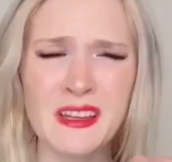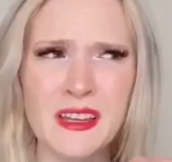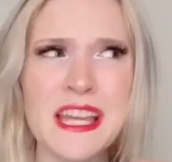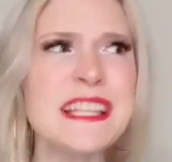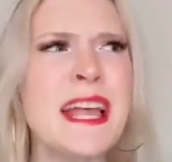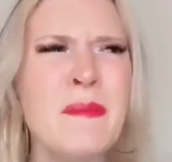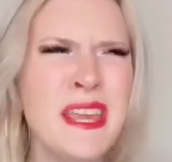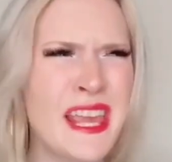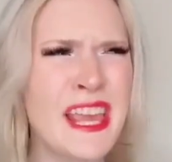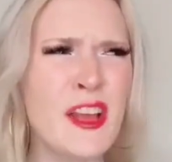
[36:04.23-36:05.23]
He sent me
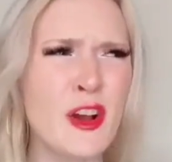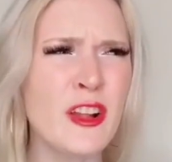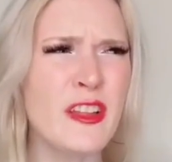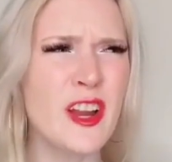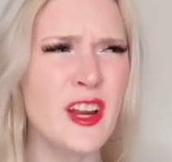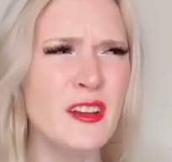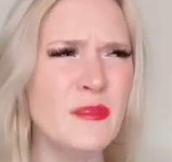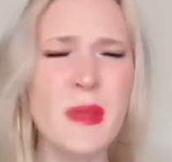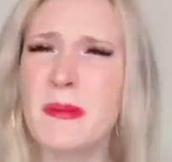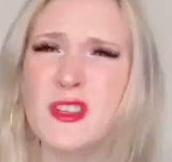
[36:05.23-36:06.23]
E earlier.
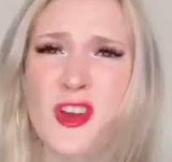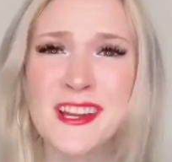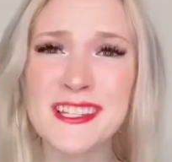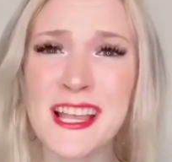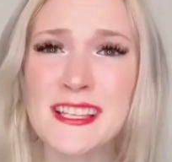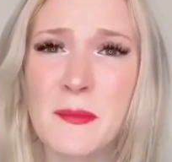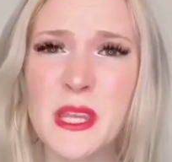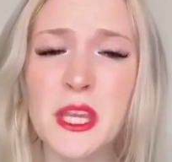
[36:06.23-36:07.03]
Maybe he's trying to say something?